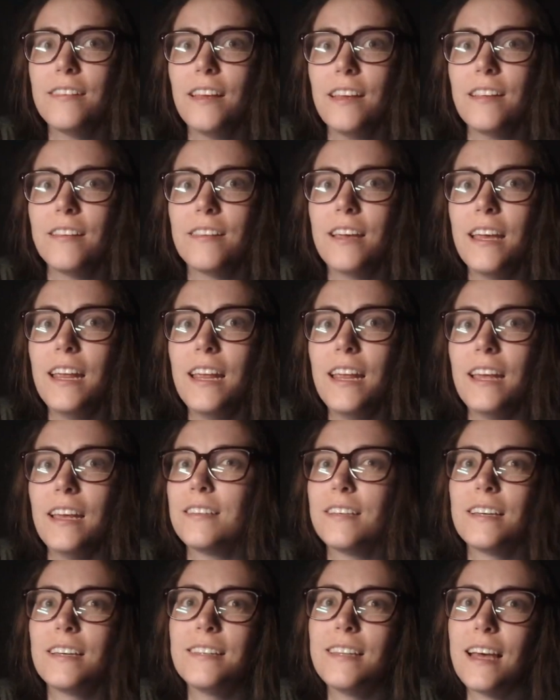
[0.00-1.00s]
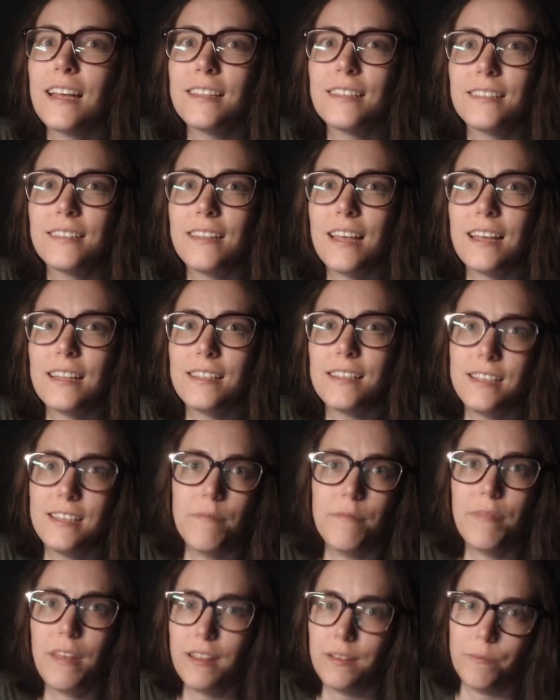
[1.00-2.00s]
It is. Because
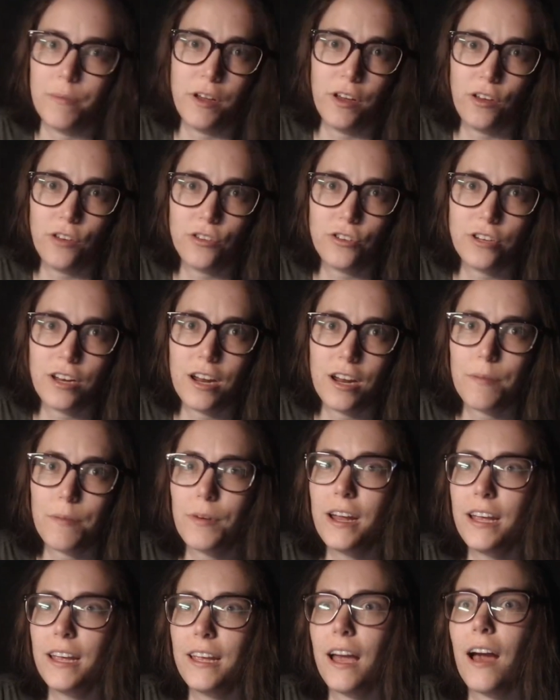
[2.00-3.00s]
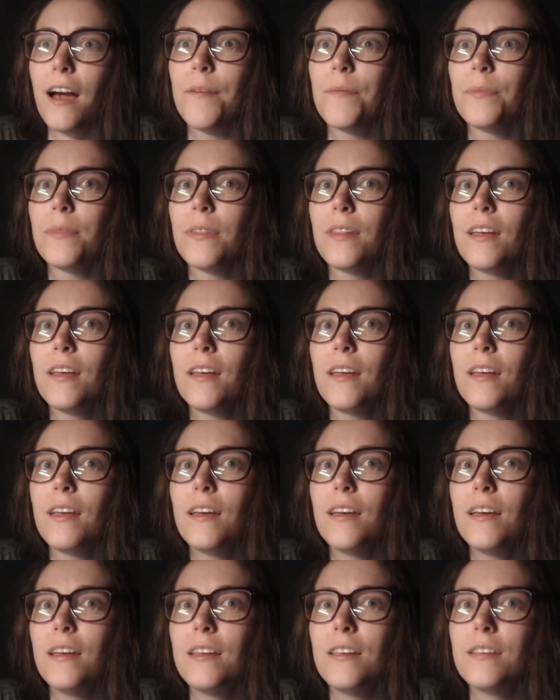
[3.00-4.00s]
that's him. That's Monkey Strap, right? Yeah.
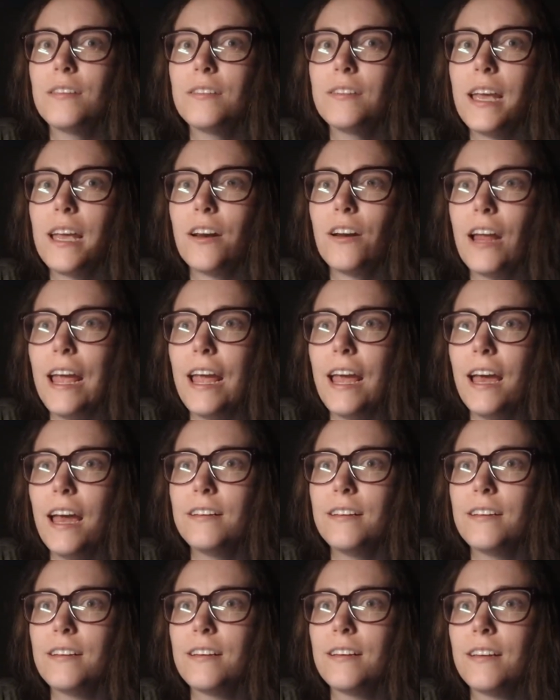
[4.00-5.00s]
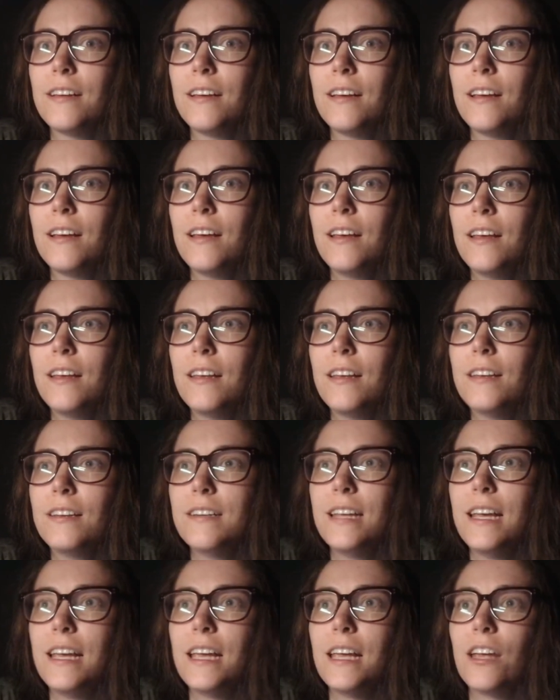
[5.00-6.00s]
He's taking her hand,
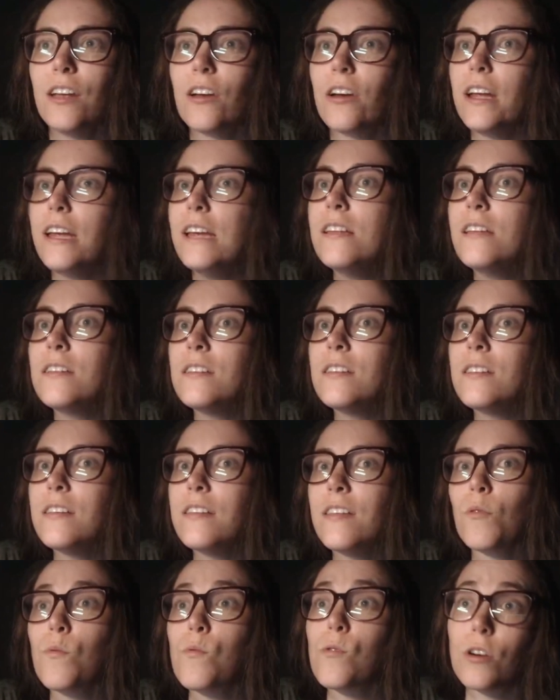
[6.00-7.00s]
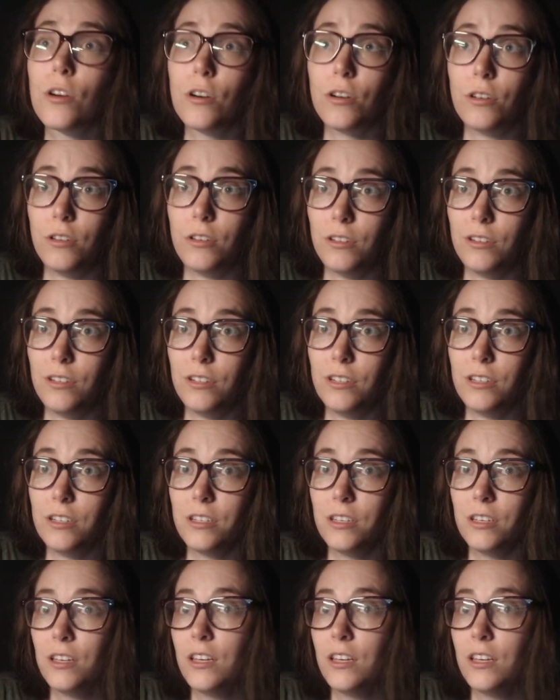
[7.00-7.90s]
taking her into their world.